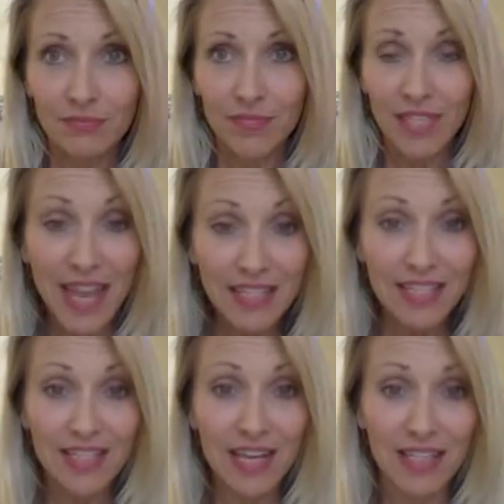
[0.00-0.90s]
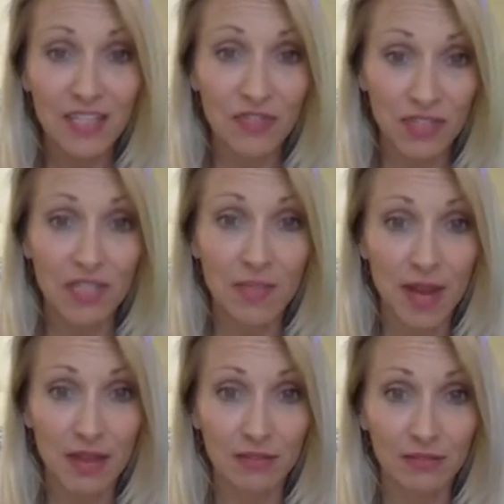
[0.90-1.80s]
yes, this test is freaking me
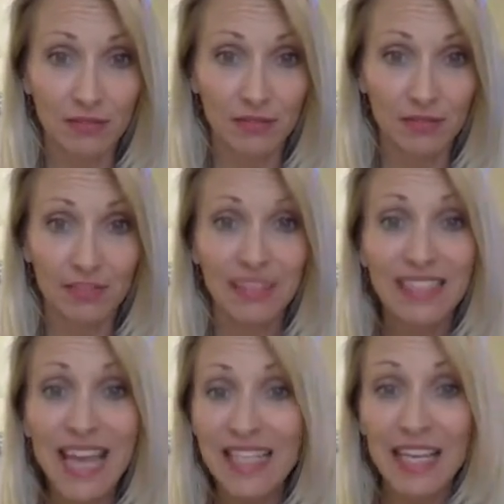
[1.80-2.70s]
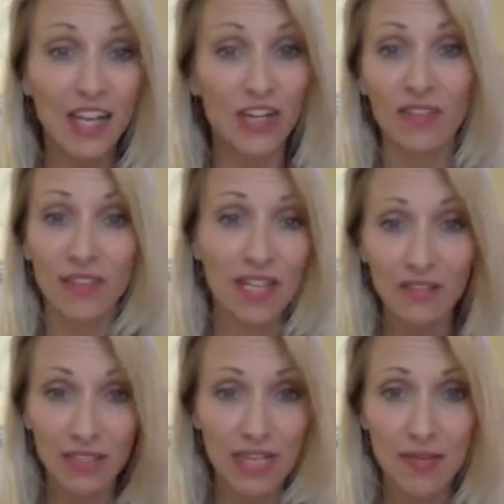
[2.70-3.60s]
out. Yes, I get nervous
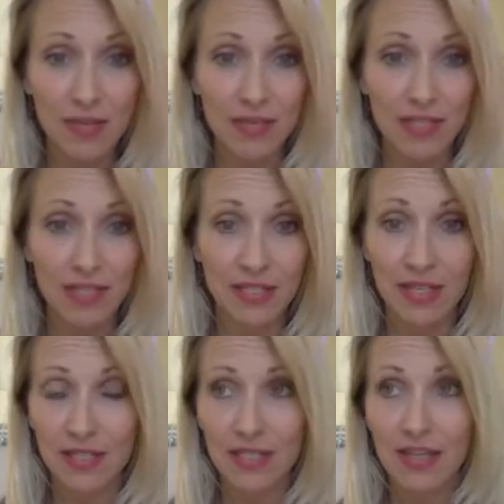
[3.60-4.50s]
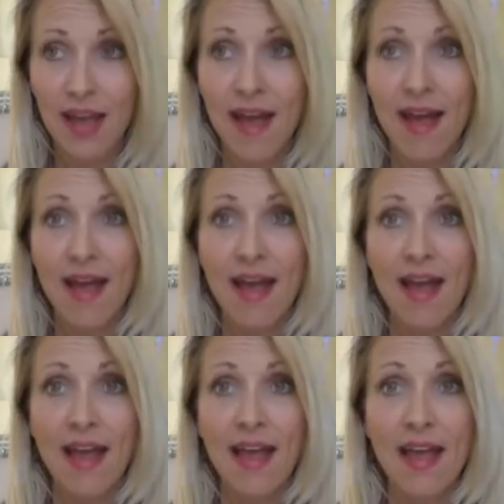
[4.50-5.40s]
every time I take a test.
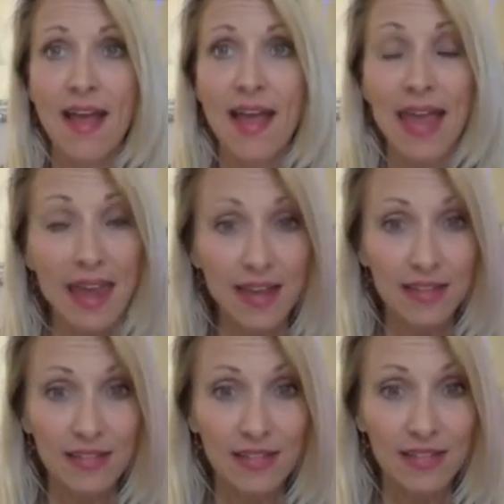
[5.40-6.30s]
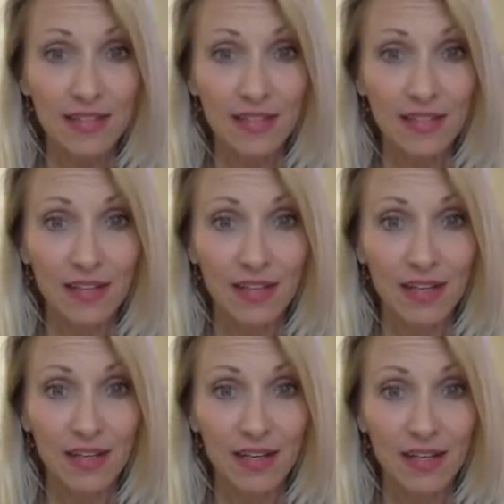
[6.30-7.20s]
And
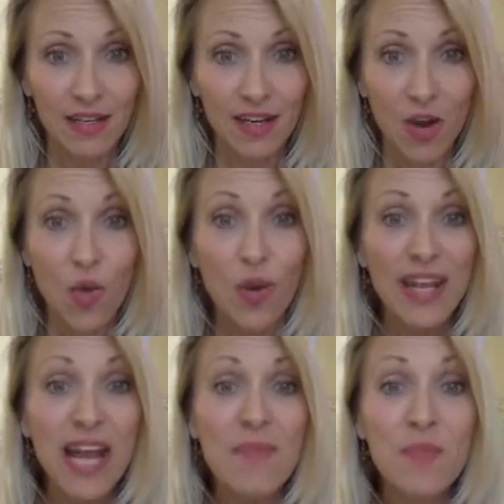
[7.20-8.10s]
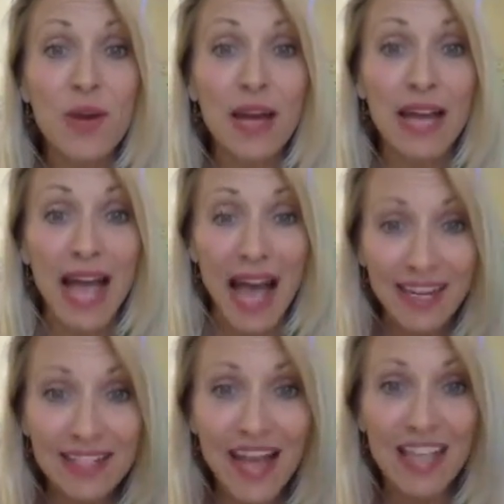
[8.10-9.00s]
when I come at a
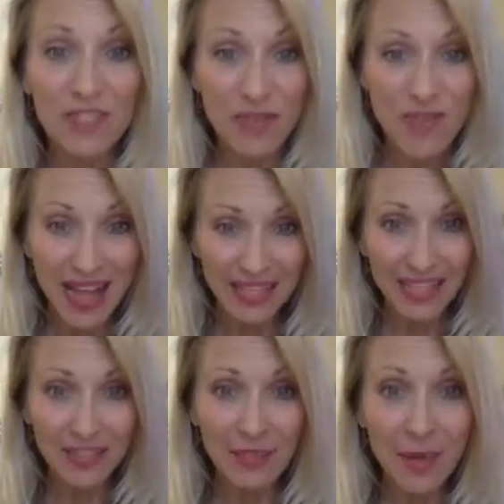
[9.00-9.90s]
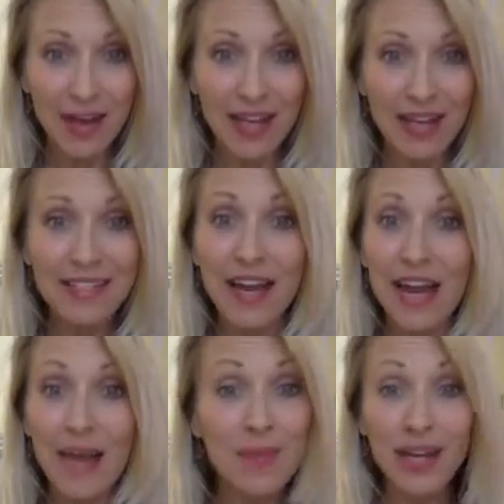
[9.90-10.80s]
test from that state of mind,
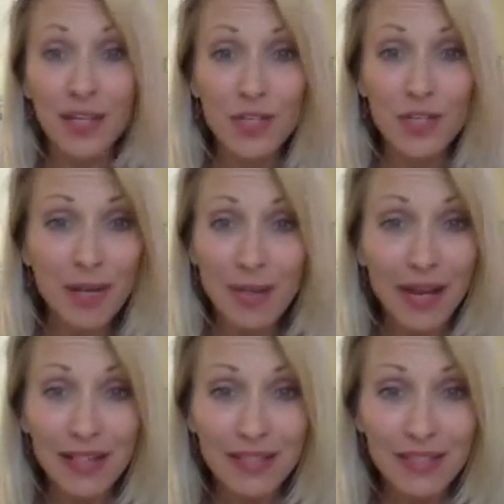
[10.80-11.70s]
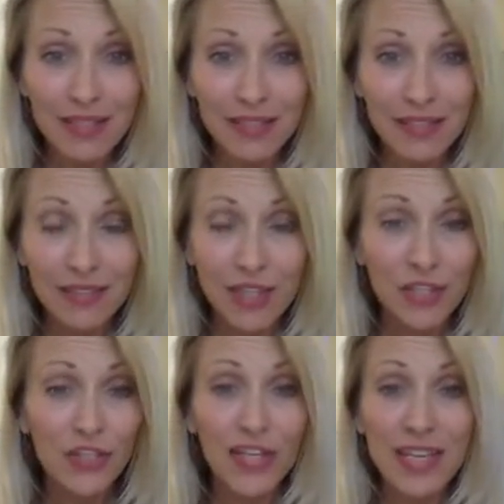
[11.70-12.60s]
I'm not going to do my best.
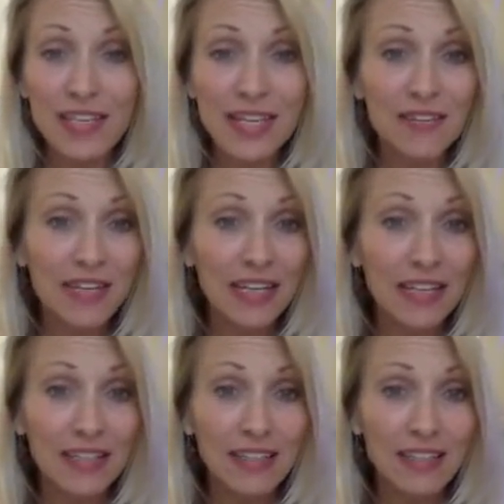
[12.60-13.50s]
Creativity